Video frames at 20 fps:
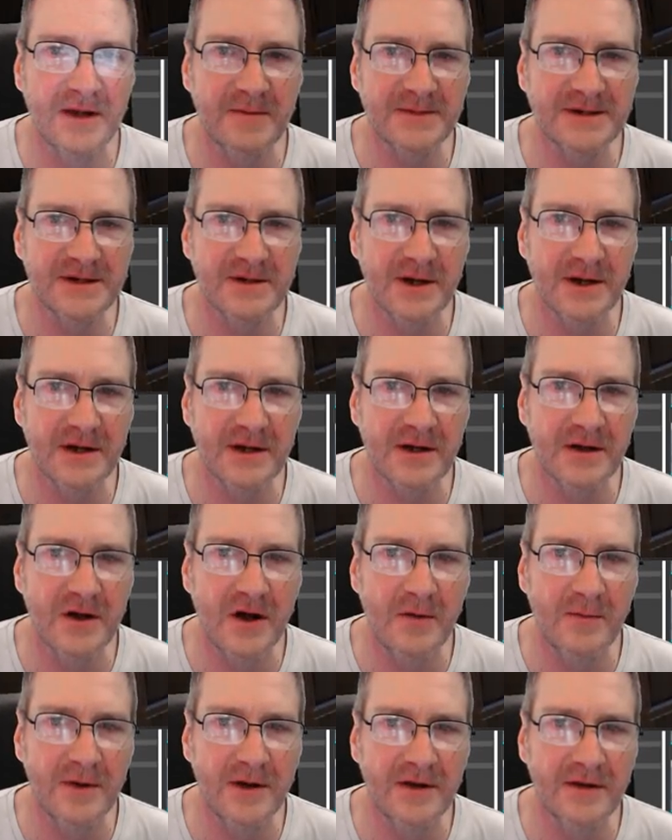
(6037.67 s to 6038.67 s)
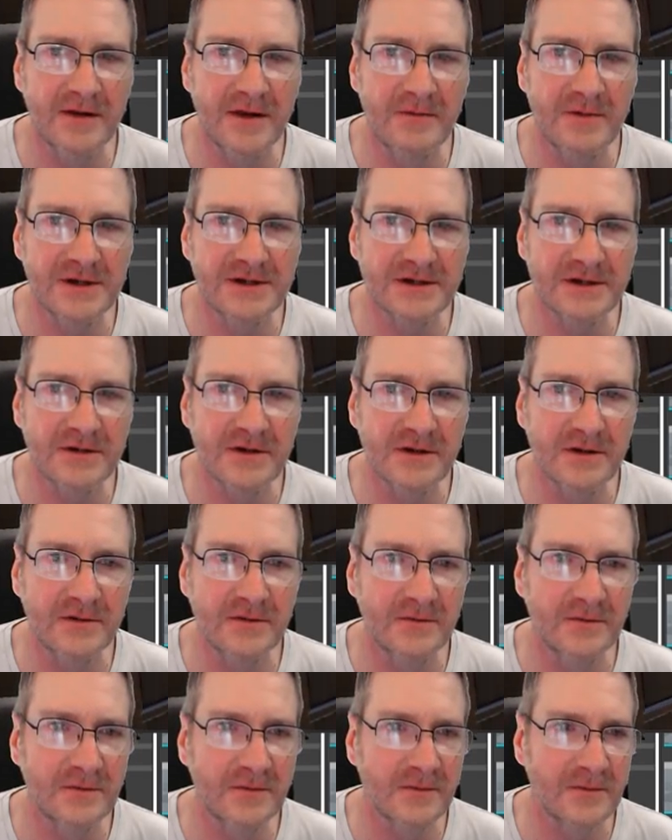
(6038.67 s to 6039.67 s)
this one up so I can copy the
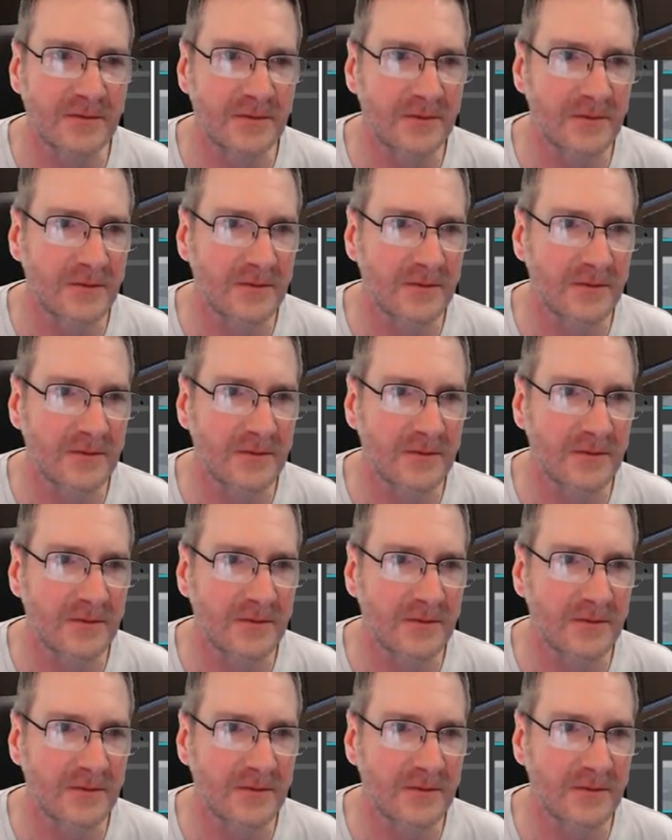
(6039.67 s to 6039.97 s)
material.